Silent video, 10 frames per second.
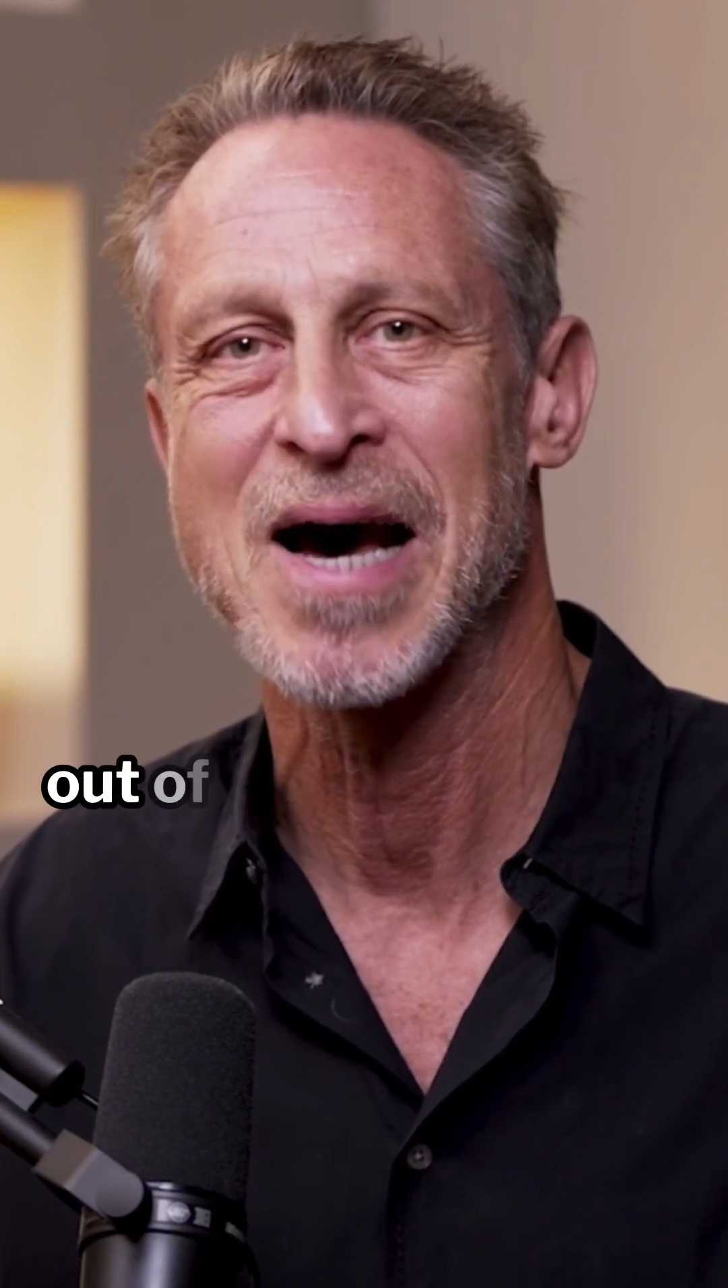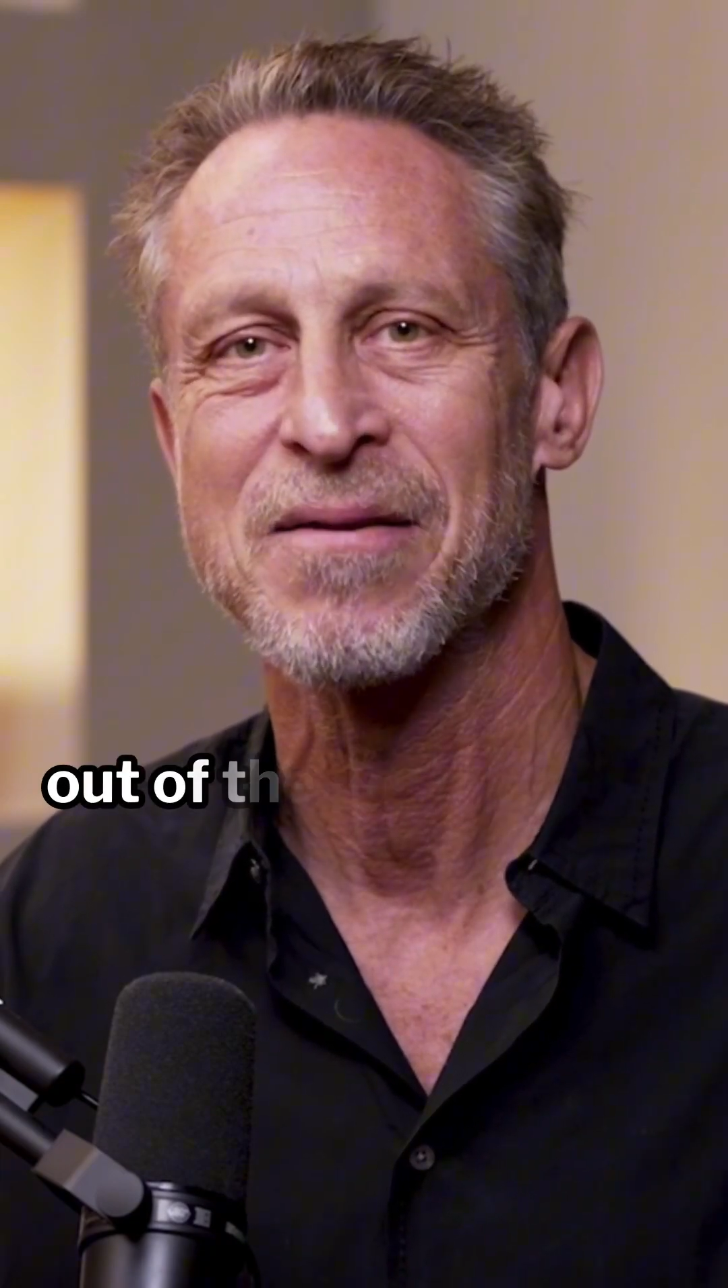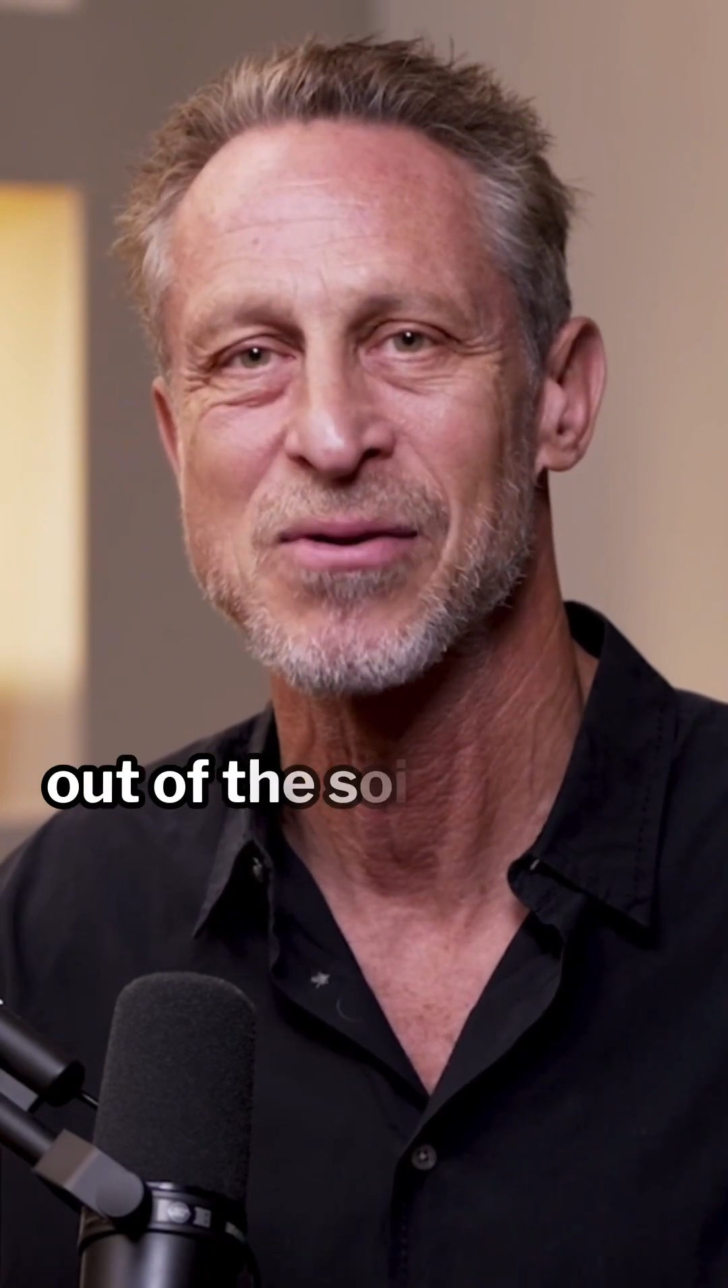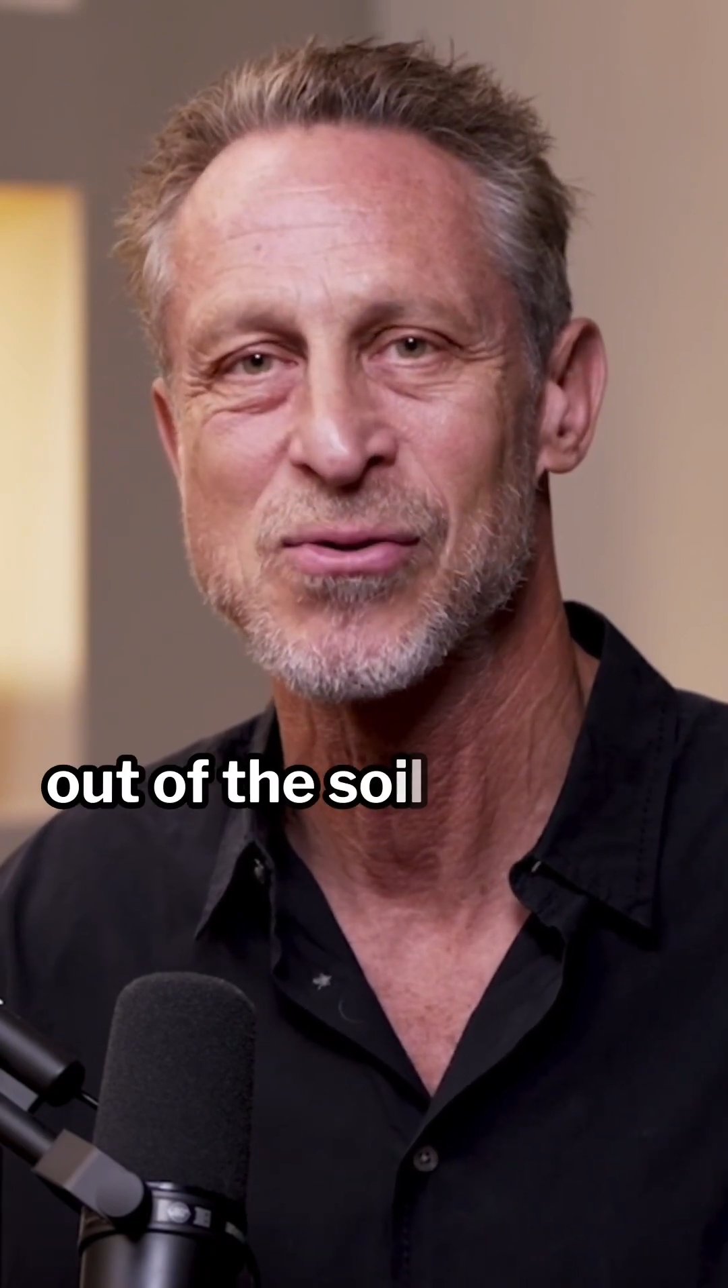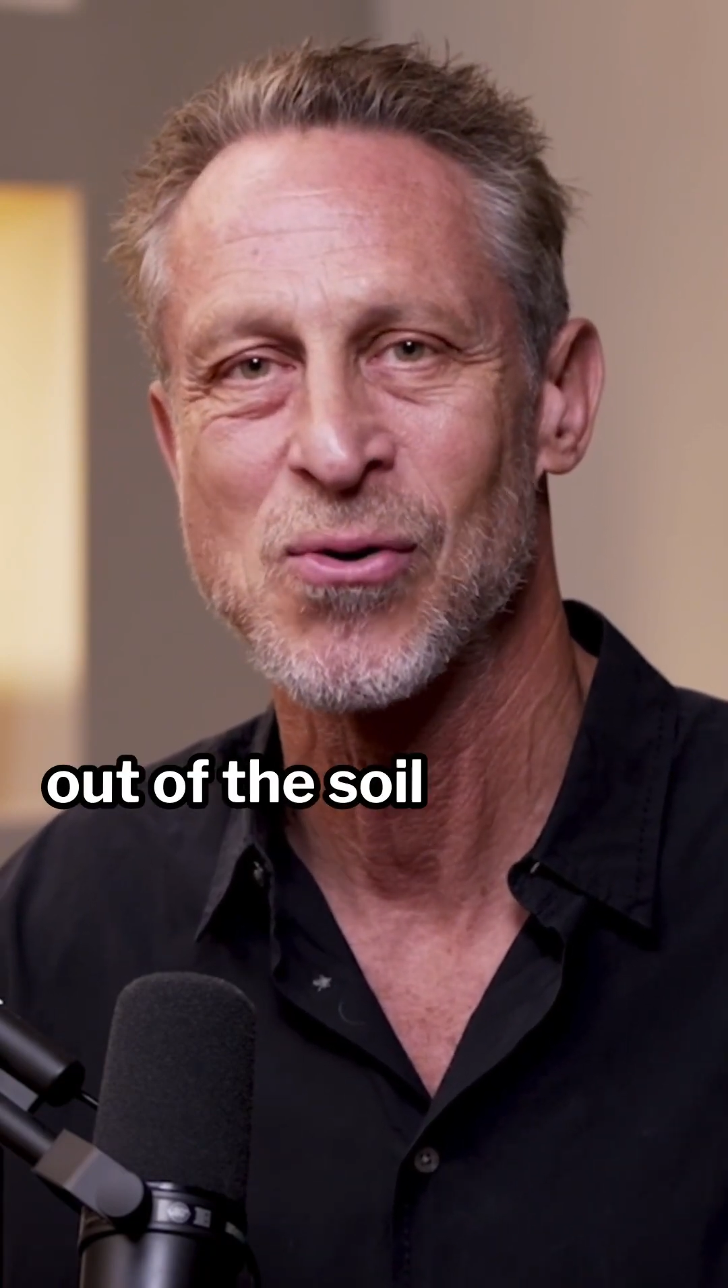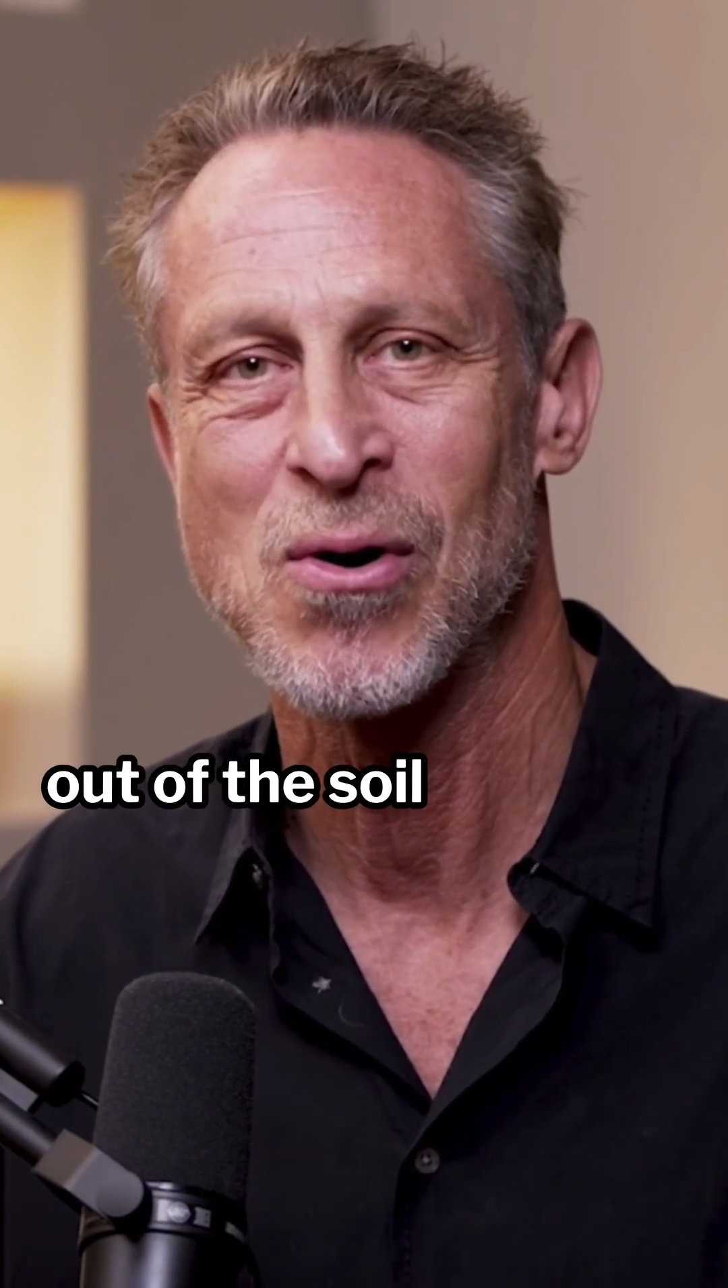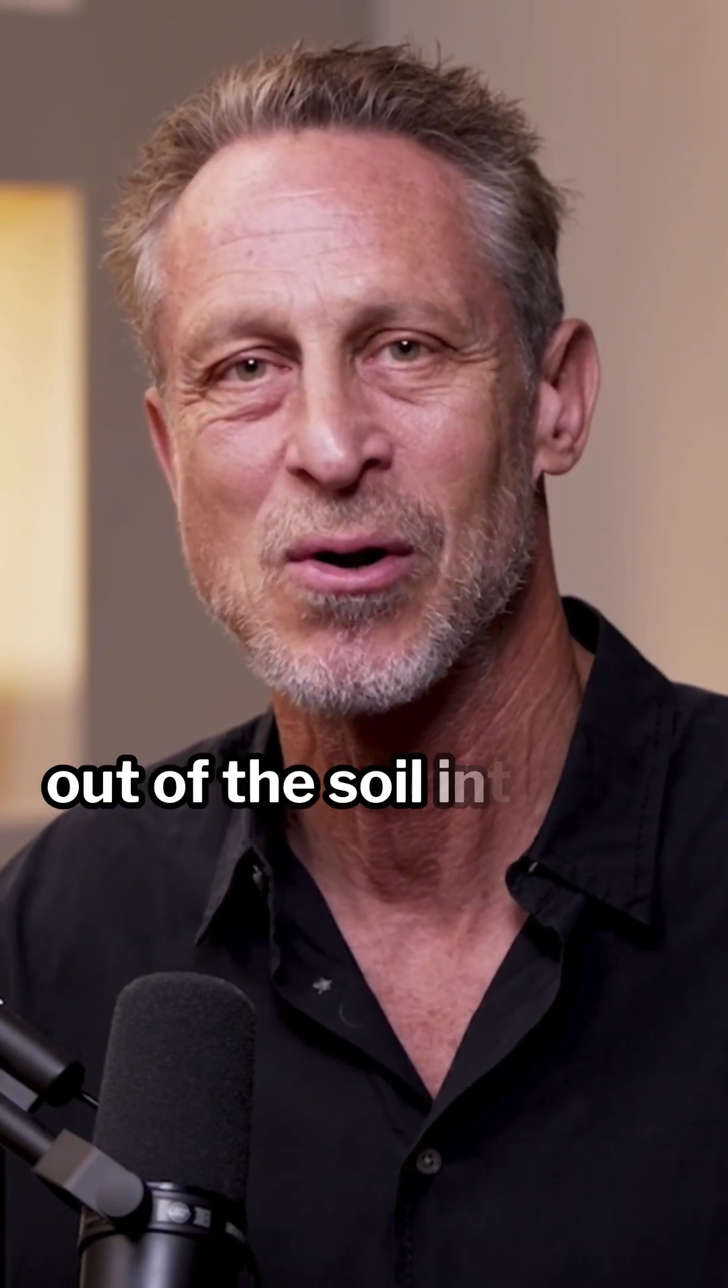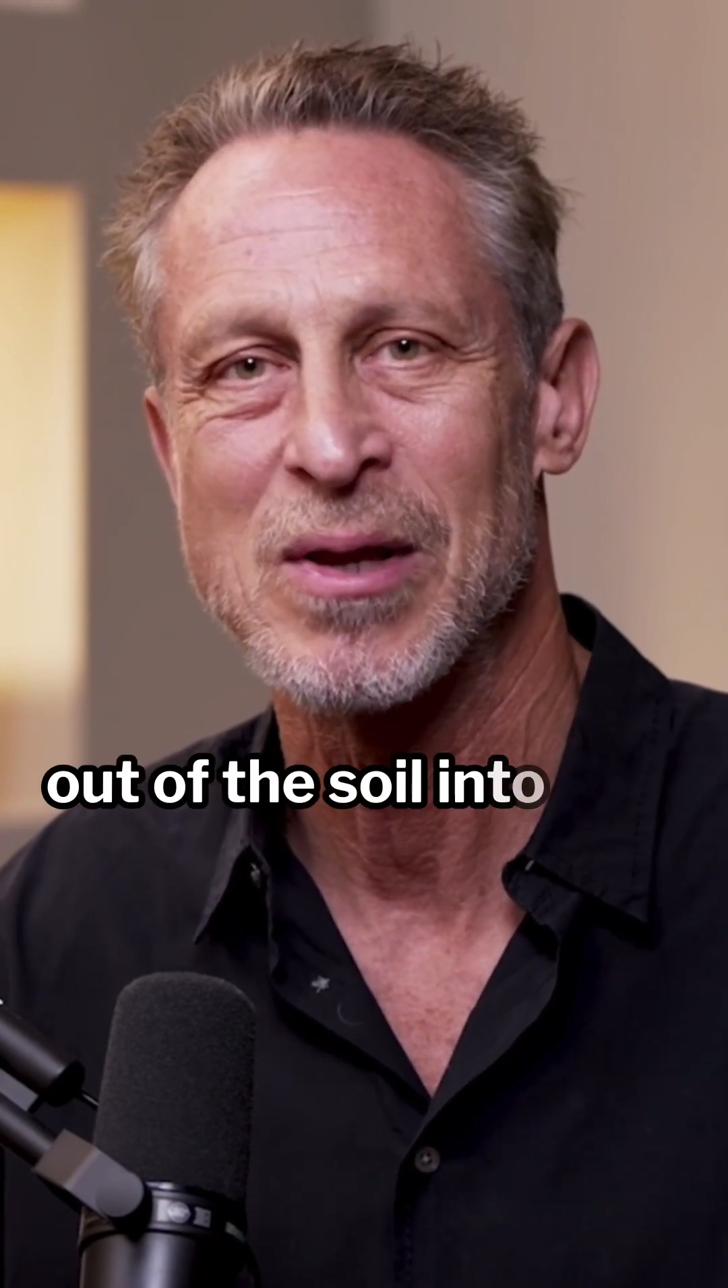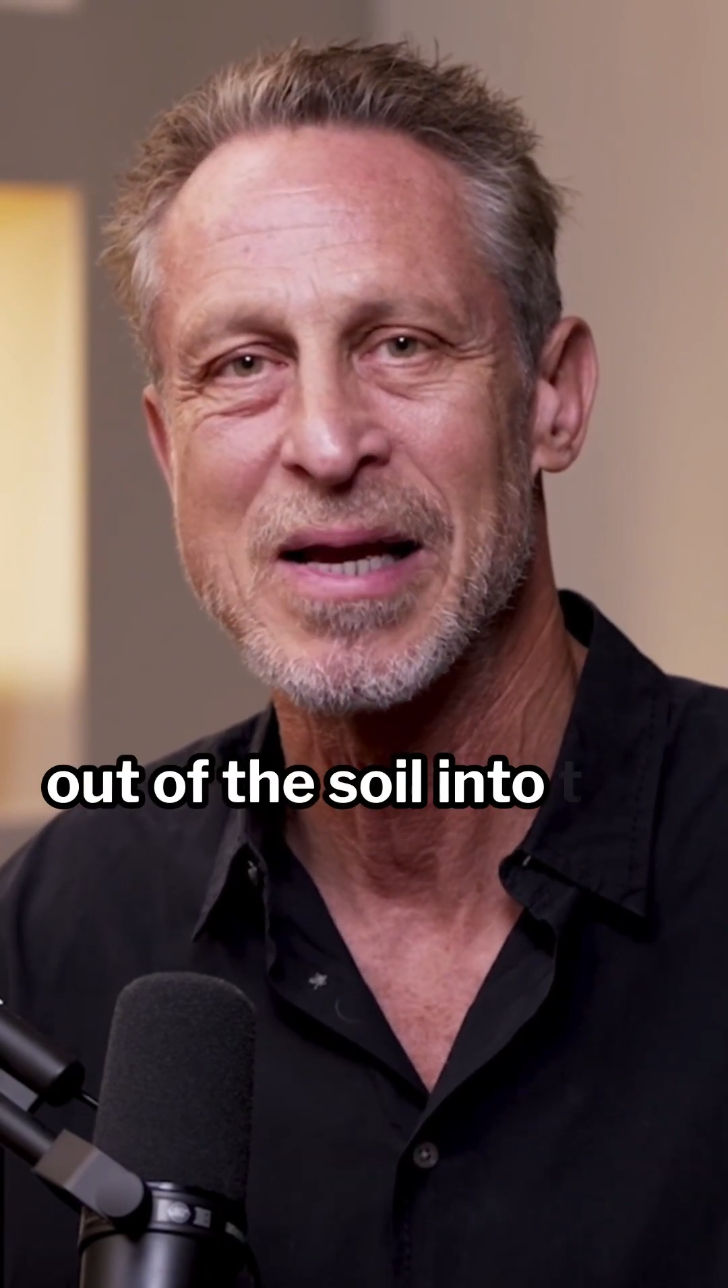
out of the soil